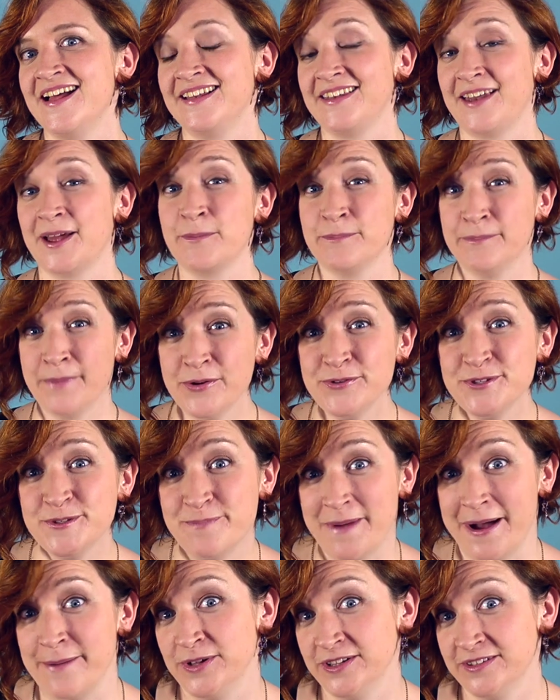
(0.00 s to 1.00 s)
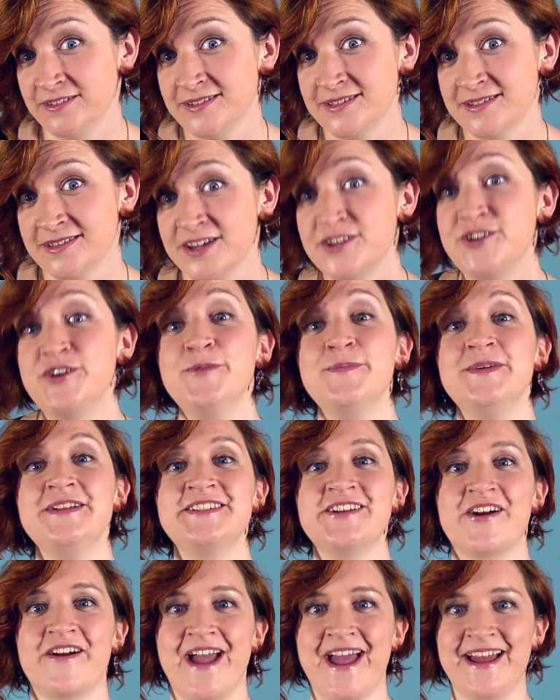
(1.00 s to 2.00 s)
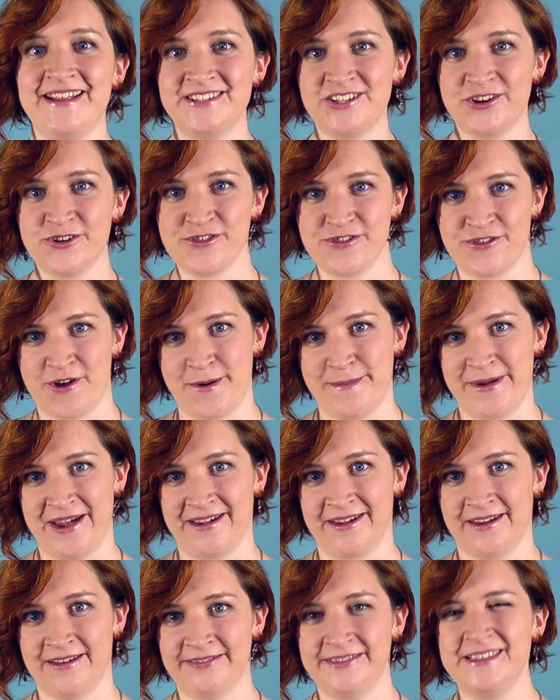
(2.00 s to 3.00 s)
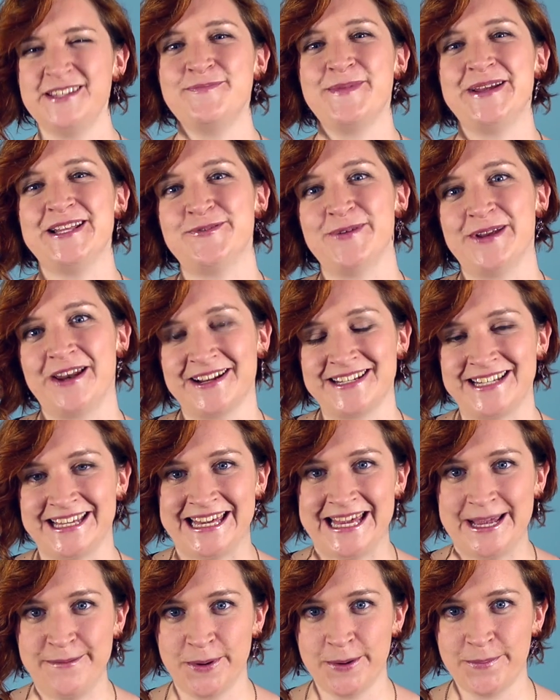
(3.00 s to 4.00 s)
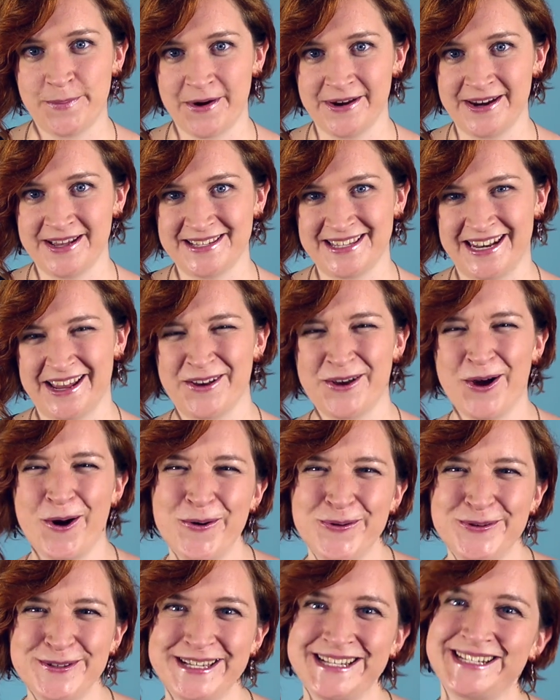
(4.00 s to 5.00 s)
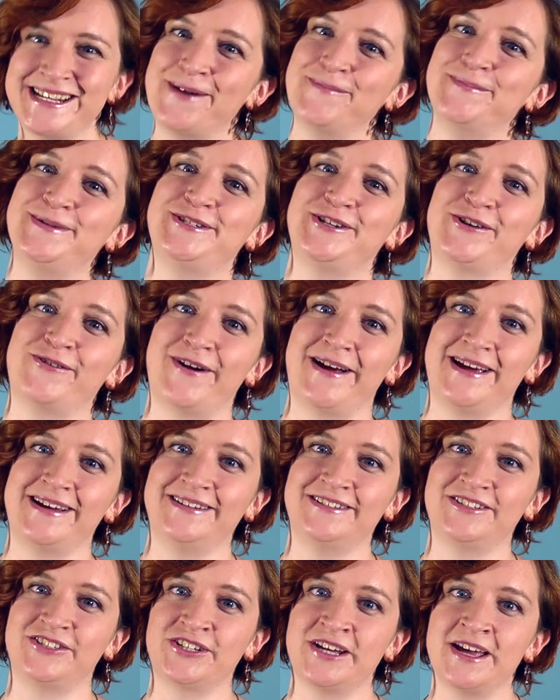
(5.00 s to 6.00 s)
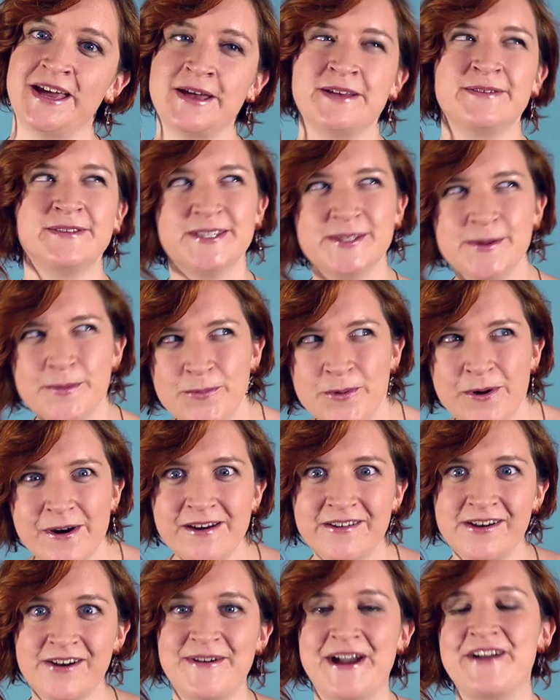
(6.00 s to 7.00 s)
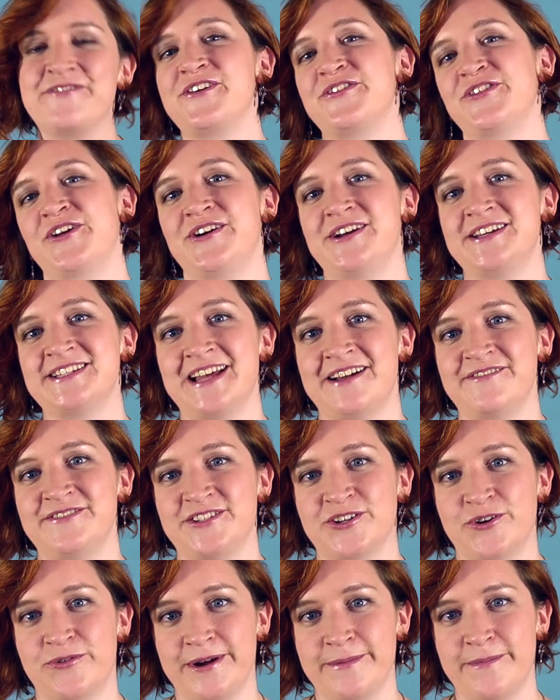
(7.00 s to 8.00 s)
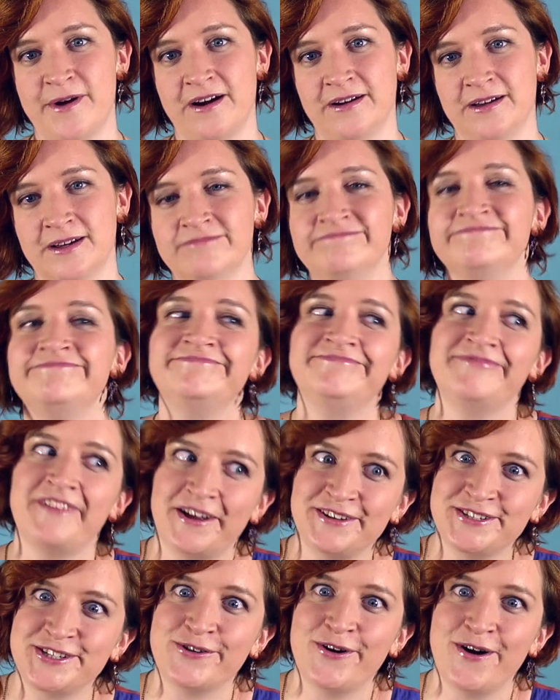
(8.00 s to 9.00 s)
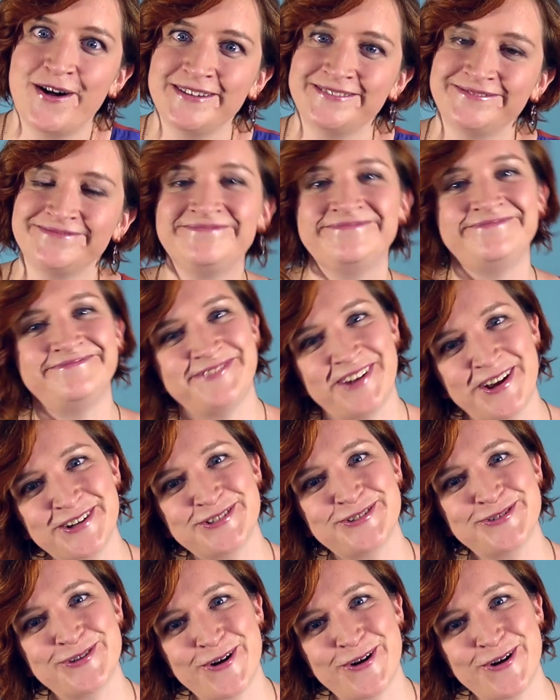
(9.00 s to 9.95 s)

Like most mammals, humans are endothermic. This means we like to keep our bodies in a cozy temperature range, somewhere around the 37 degree mark. Not too hot, not too